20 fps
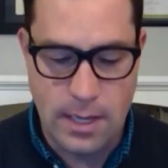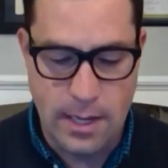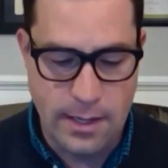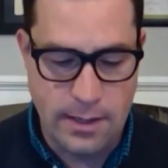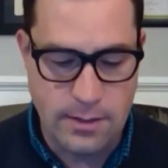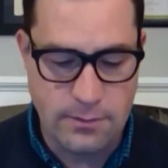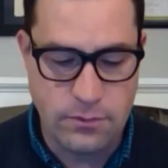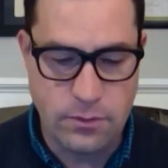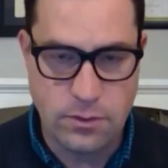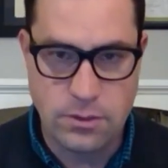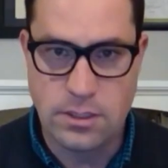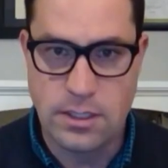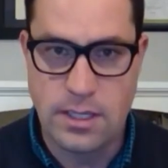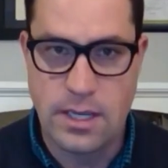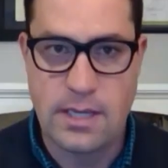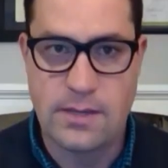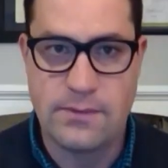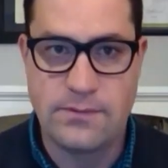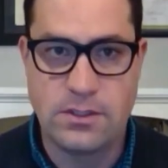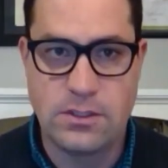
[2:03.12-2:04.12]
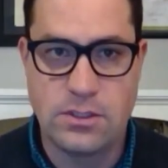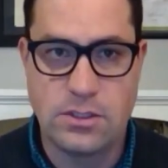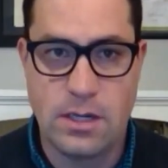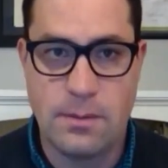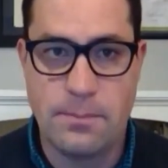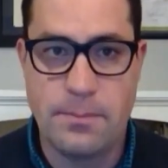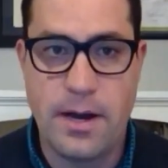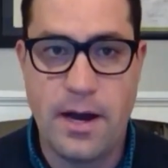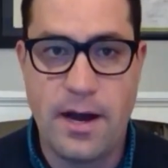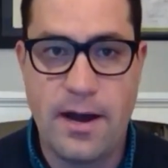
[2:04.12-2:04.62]
unfortunately have to
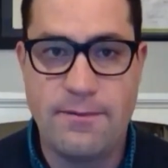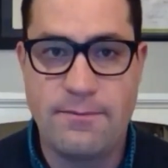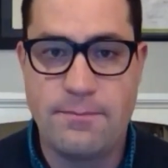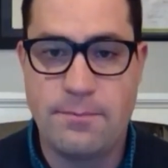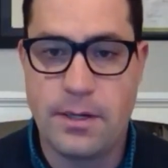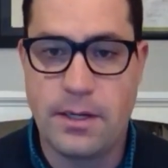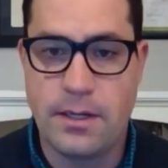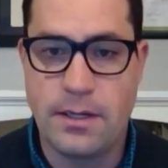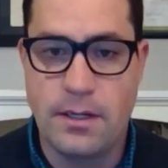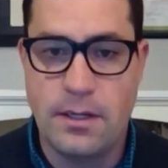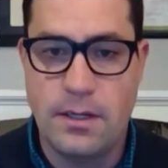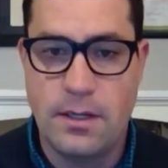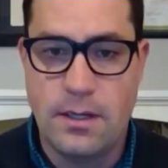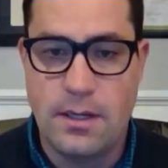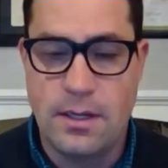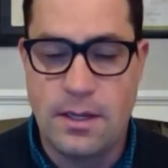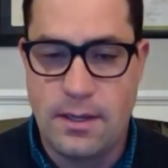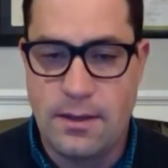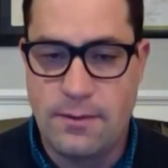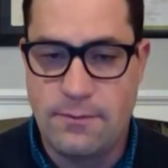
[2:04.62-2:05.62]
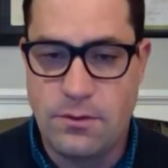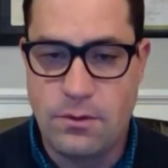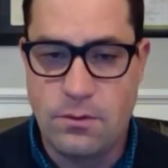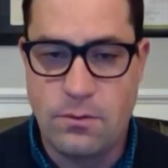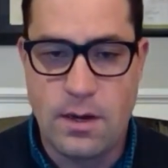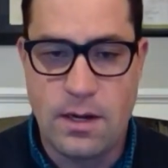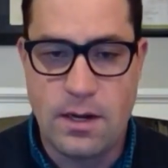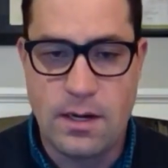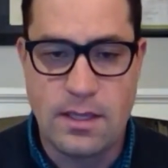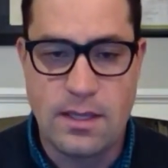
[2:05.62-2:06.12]
jump off, but if
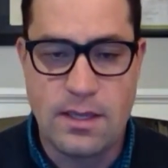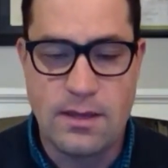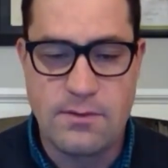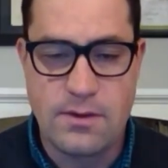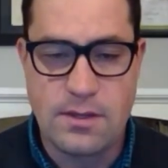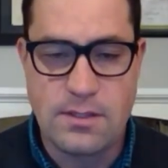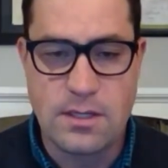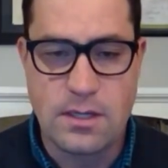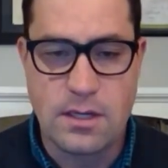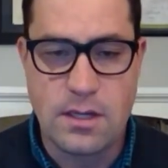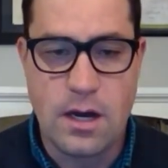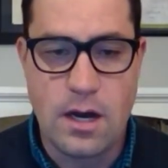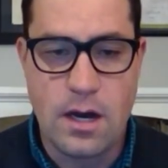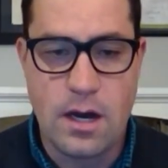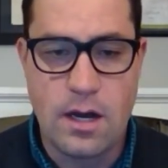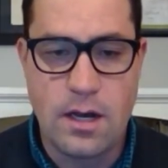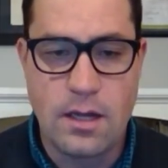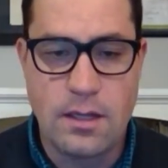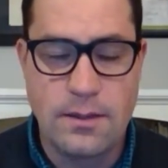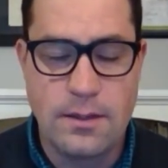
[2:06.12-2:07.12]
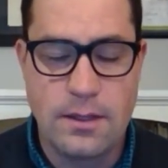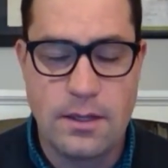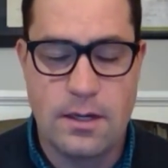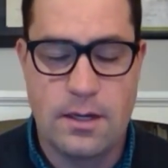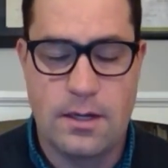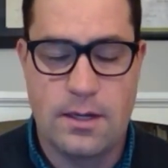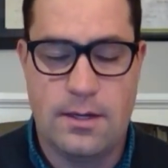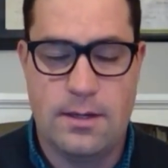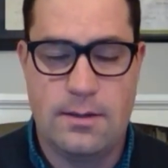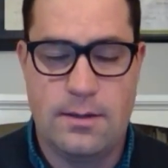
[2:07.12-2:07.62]
you want to give us a call
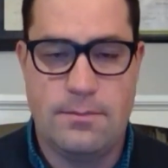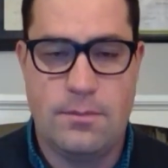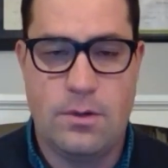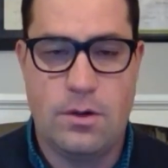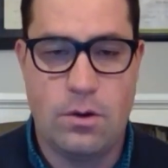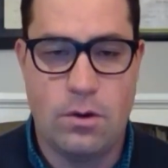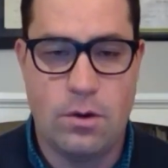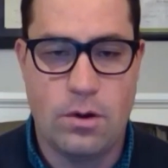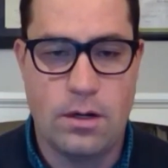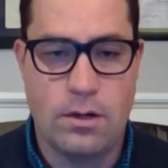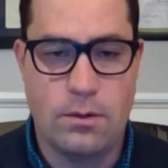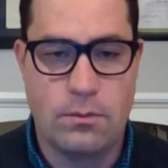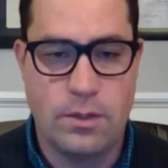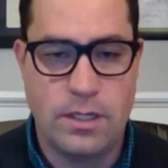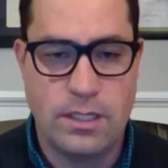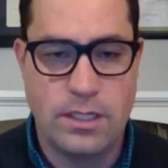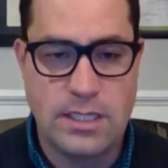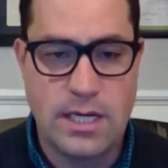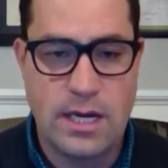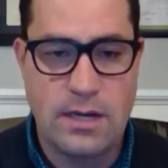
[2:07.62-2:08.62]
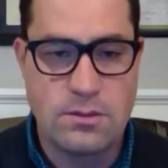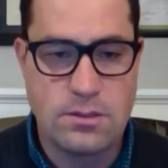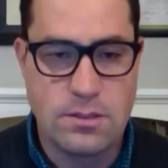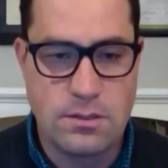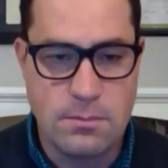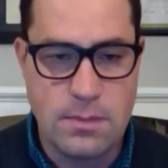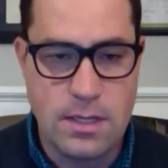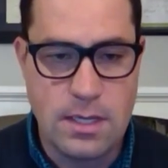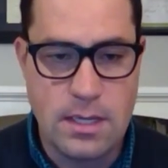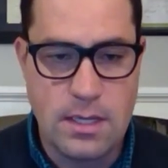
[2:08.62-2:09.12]
or reach out
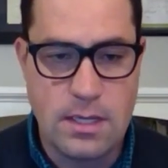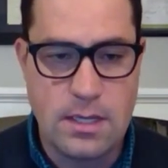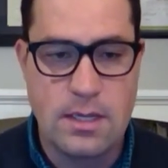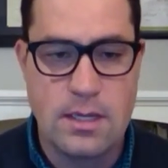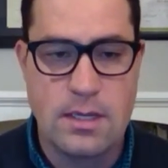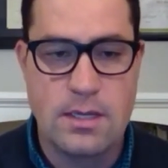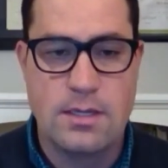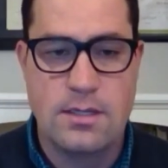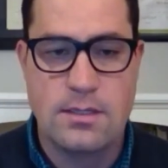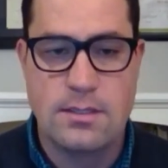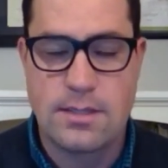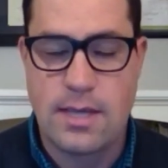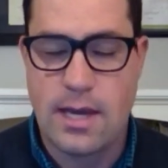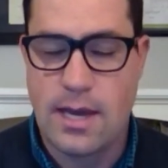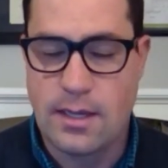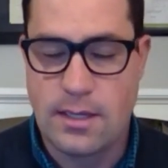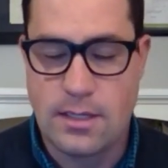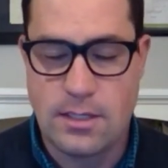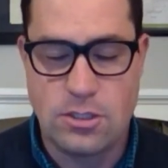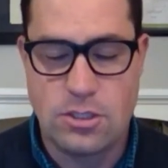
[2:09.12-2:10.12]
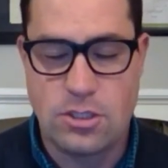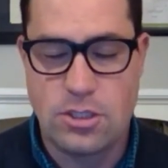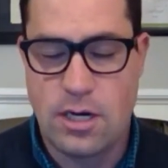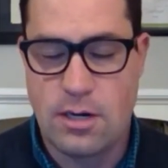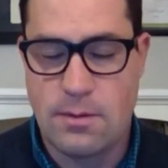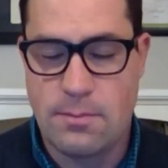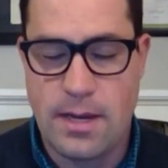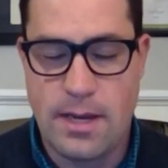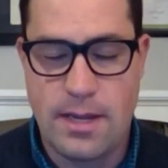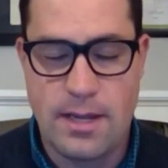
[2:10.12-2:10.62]
to me, Scott could
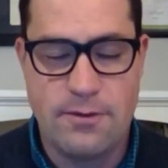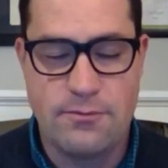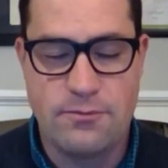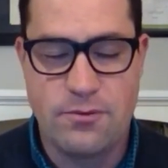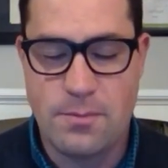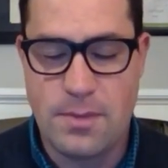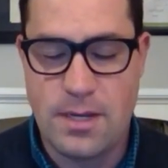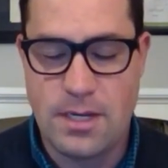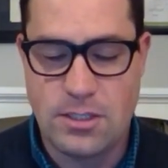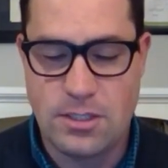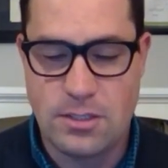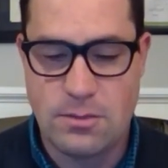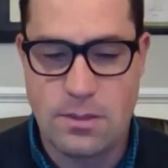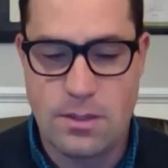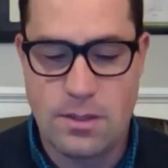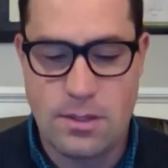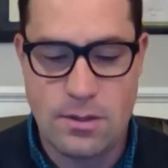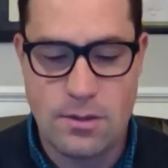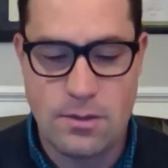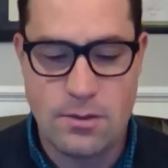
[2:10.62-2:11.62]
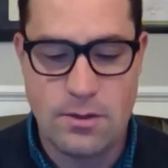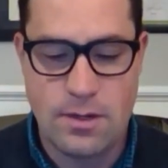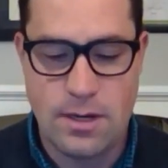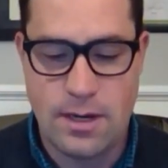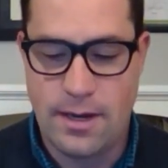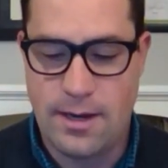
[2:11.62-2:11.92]
share my information with you.